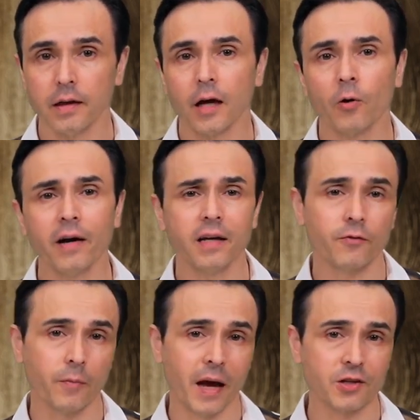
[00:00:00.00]
Chronic
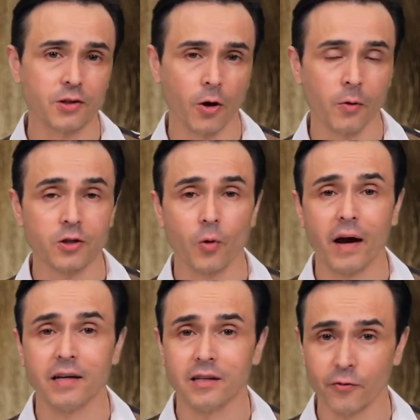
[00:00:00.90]
inflammation, though, is
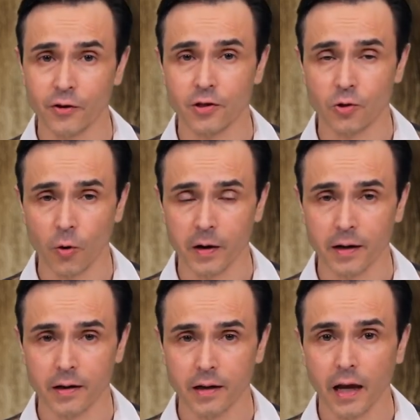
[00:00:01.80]
quite a different story.
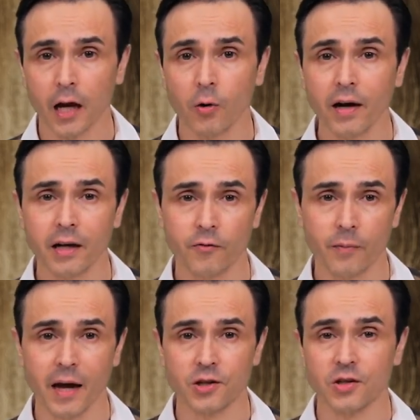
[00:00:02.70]
Chronic
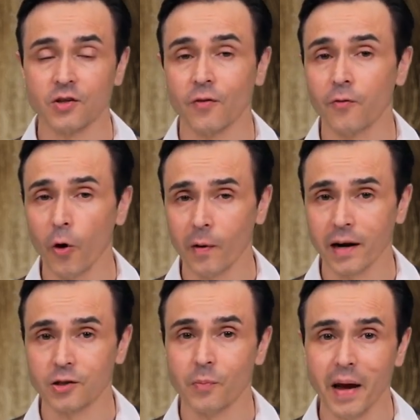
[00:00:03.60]
inflammation is a
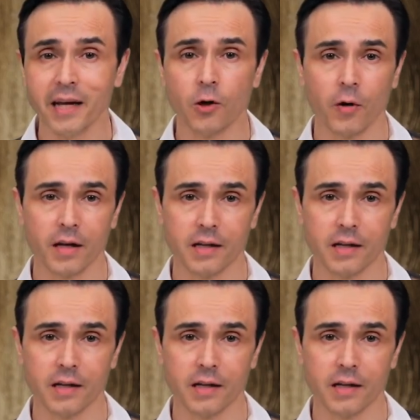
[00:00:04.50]
forerunner to many chronic